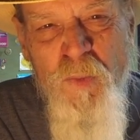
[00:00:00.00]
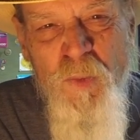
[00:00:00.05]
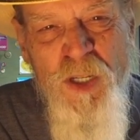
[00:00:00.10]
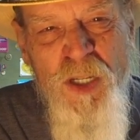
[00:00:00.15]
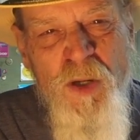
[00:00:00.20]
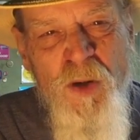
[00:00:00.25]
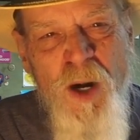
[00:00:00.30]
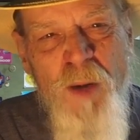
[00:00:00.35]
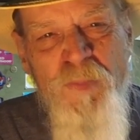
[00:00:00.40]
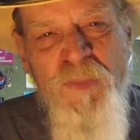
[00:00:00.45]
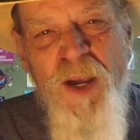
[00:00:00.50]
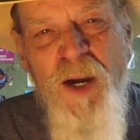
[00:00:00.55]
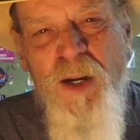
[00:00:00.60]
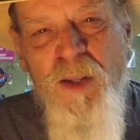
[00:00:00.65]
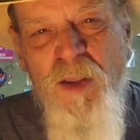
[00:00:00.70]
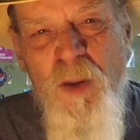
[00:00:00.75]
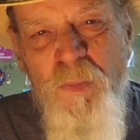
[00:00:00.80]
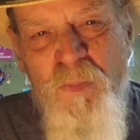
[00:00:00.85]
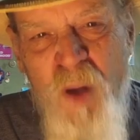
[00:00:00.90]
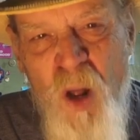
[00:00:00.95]
when you're up there
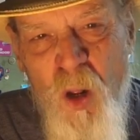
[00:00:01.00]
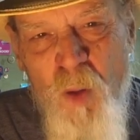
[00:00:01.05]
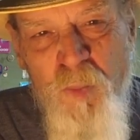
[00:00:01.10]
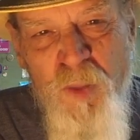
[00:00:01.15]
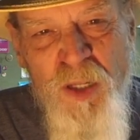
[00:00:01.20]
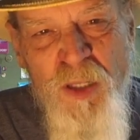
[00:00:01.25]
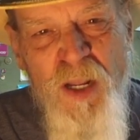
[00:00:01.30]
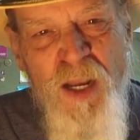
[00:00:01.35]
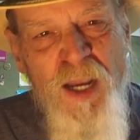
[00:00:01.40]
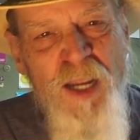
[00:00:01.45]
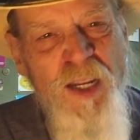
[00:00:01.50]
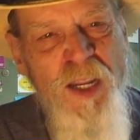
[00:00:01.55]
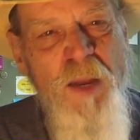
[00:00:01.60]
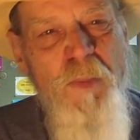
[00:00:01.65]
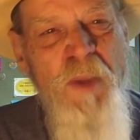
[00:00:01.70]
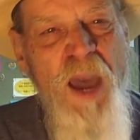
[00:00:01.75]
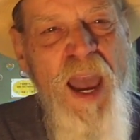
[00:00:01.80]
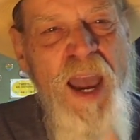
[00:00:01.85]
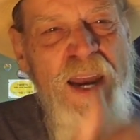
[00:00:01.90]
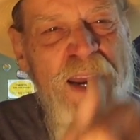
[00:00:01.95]
at the pulpit
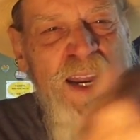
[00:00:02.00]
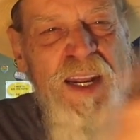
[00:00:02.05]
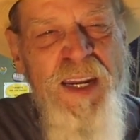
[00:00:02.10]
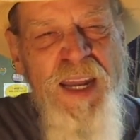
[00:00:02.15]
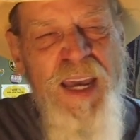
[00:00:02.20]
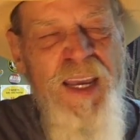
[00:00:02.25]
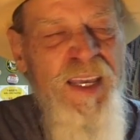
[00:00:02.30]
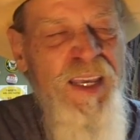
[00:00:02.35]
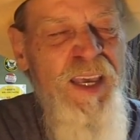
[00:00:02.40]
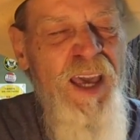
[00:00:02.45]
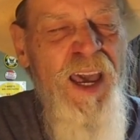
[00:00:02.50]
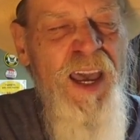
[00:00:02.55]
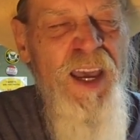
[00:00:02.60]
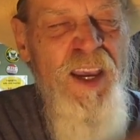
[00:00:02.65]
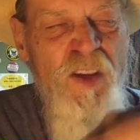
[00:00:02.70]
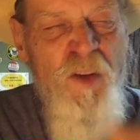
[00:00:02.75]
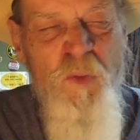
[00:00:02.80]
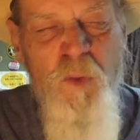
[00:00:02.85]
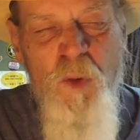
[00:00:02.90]
demanding that gays